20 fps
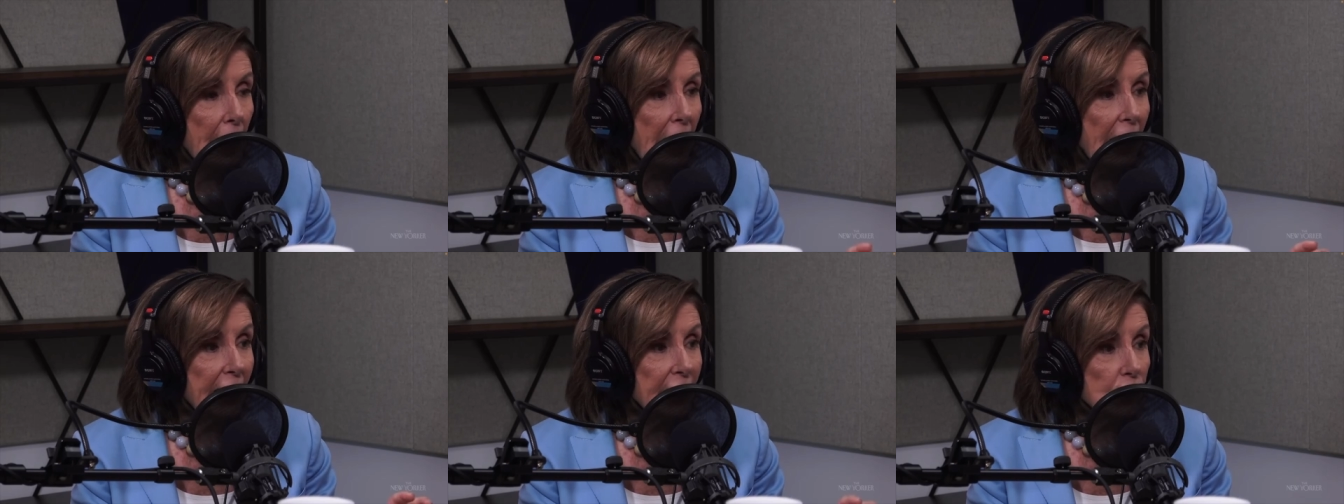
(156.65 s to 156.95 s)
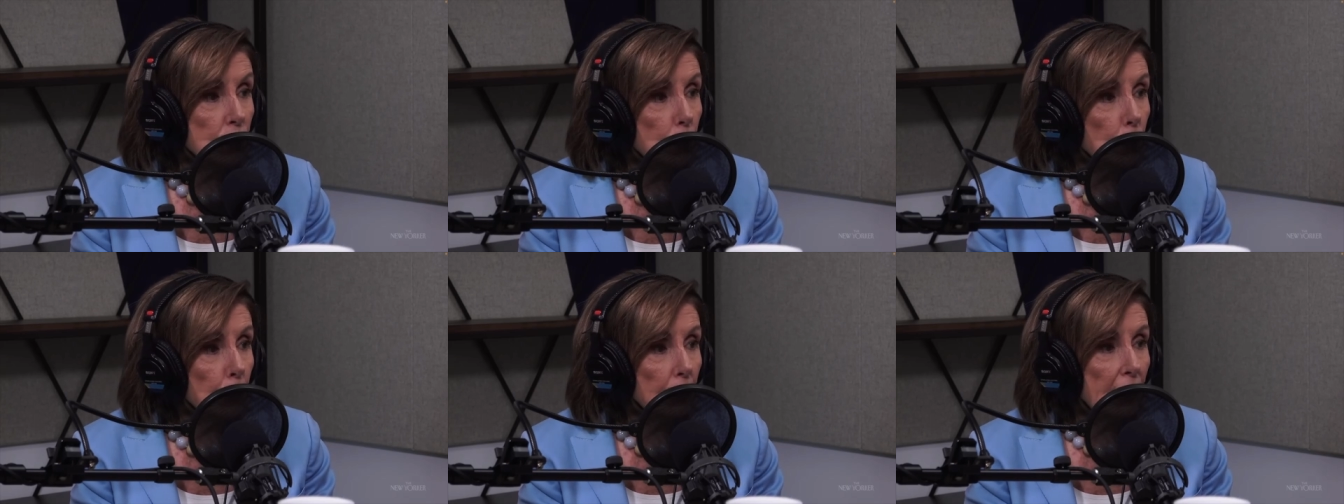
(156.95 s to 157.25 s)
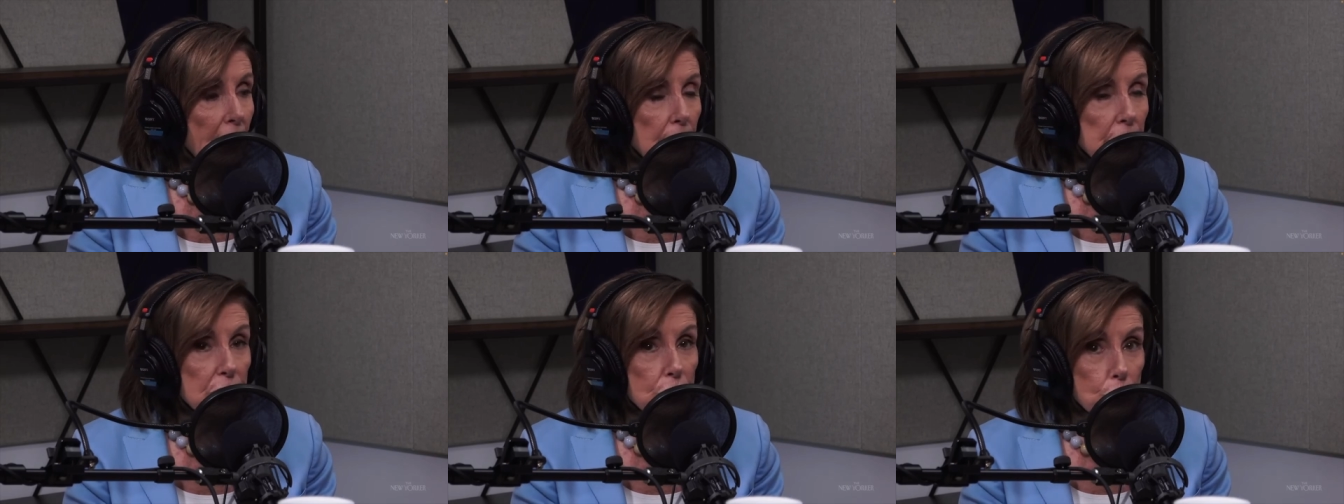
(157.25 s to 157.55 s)
I knew what
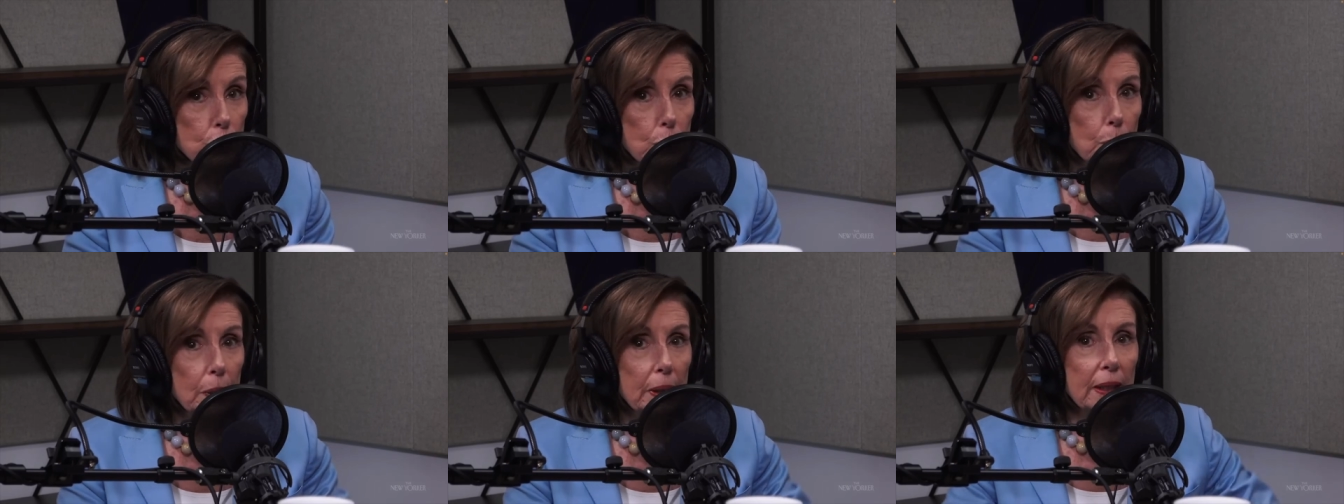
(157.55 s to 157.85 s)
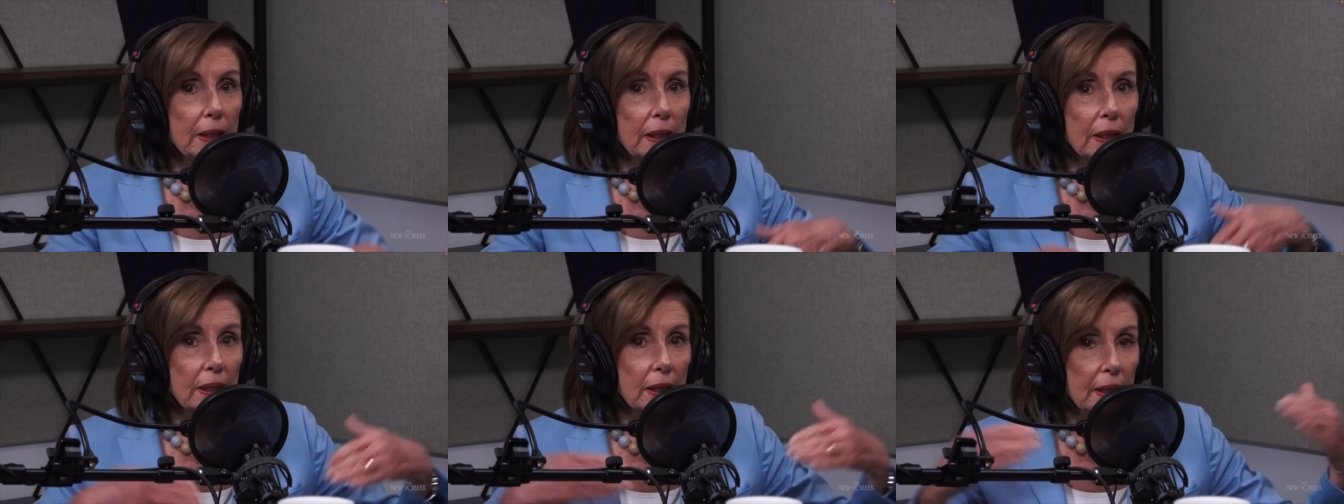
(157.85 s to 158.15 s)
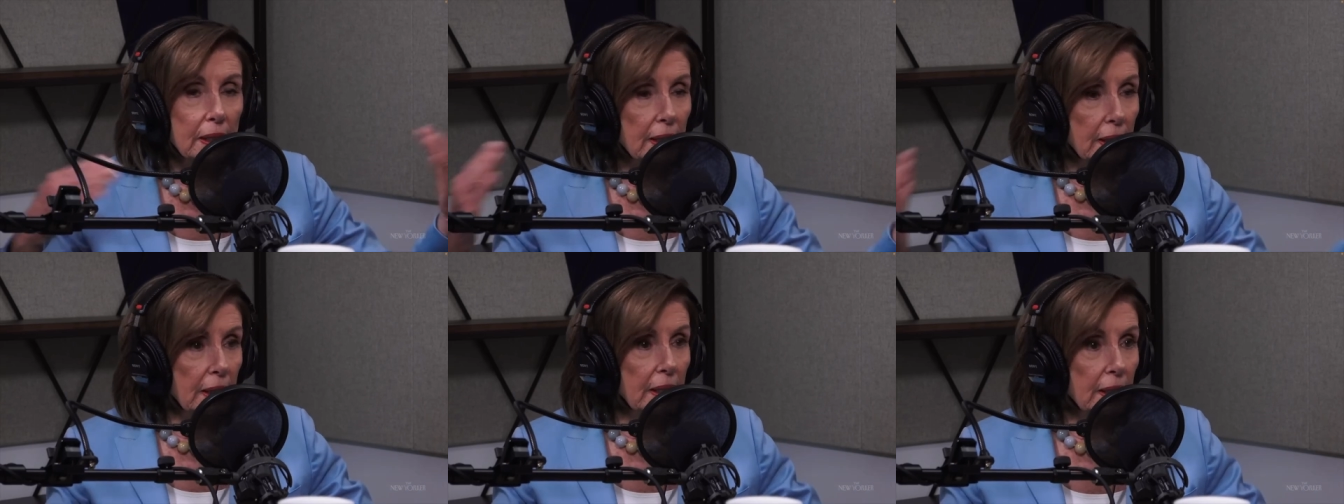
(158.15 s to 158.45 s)
I was doing
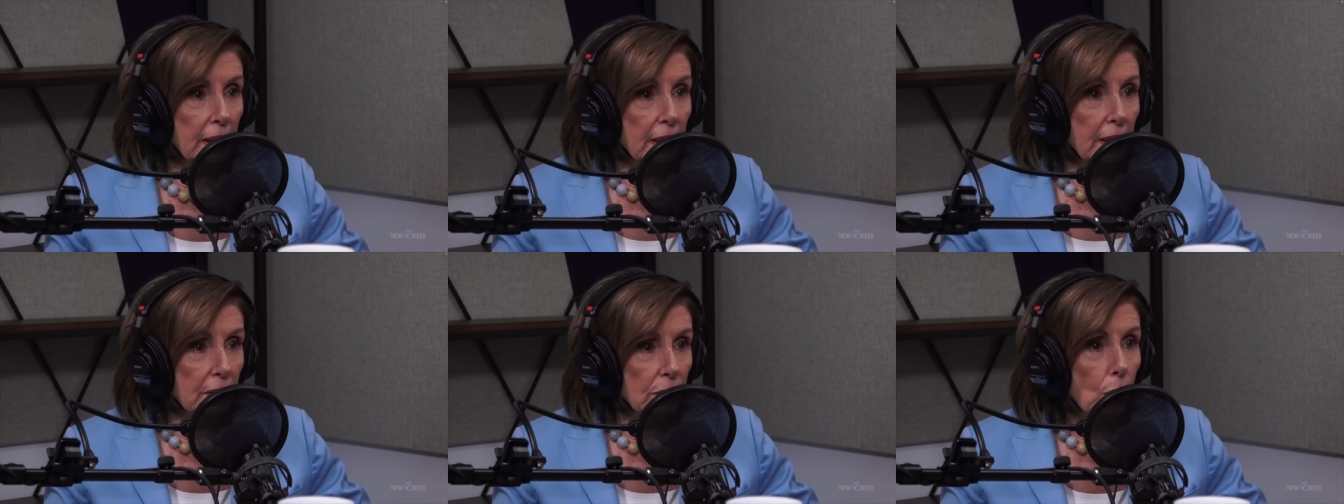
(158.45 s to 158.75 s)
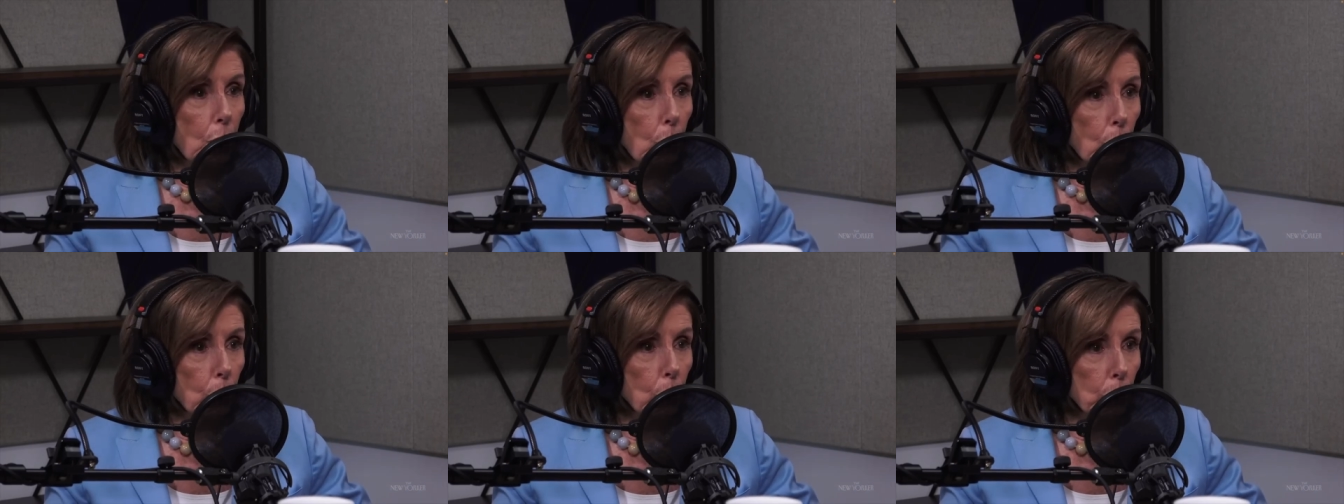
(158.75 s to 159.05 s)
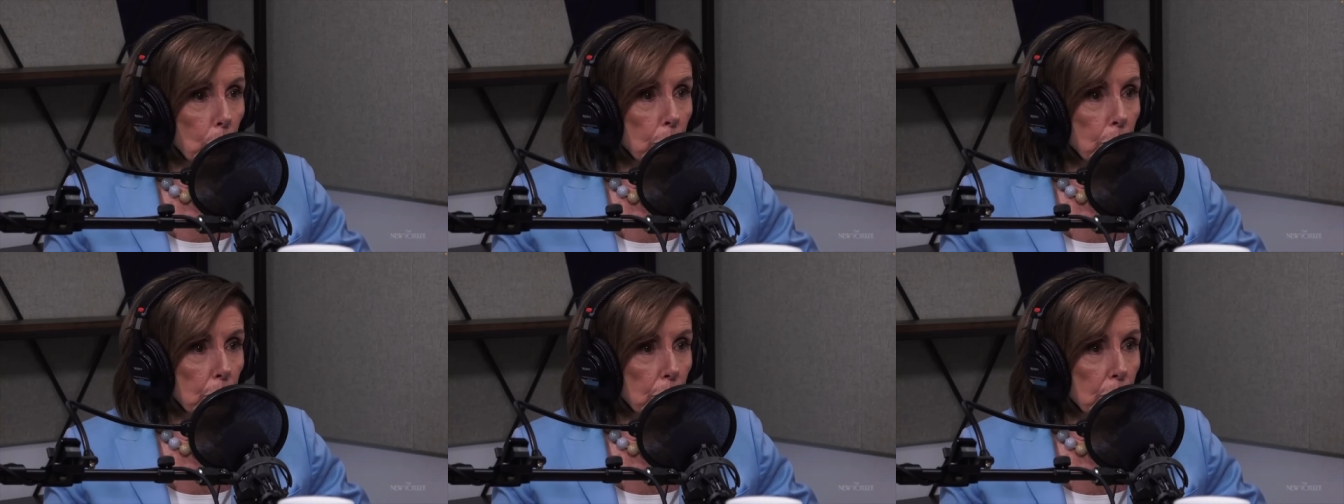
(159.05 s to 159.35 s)
in the whole